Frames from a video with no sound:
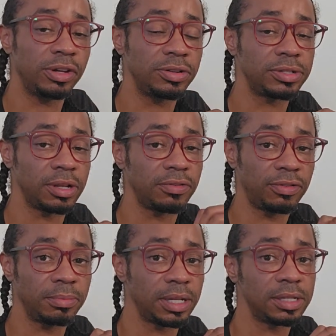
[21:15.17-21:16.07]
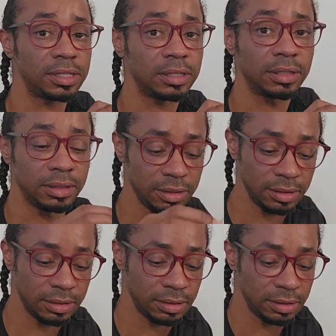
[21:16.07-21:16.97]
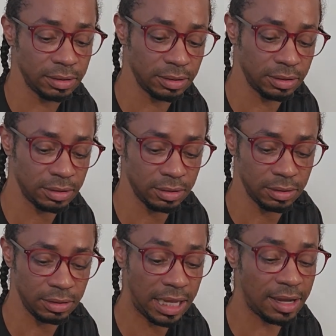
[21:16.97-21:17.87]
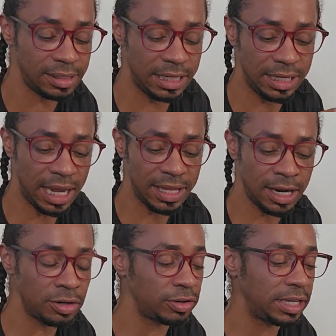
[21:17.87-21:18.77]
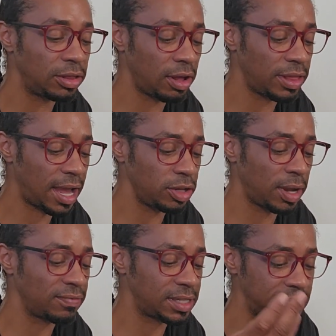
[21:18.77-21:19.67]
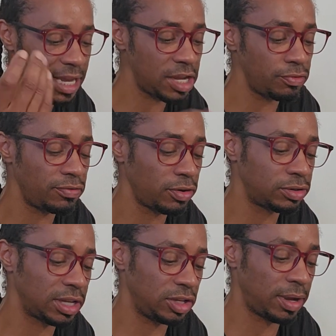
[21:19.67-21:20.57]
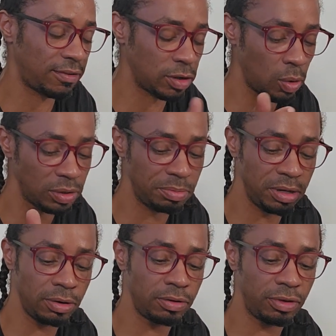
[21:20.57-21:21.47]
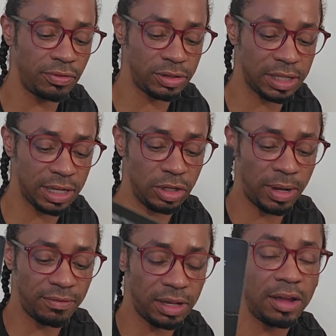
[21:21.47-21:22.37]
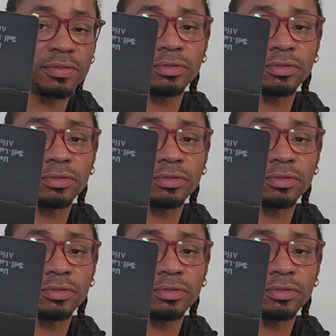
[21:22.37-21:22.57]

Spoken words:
yourself from this. Yeah, see, and then underneath all that, you have the snake in reverse, then you have a golden mirror in reverse, and then you have love in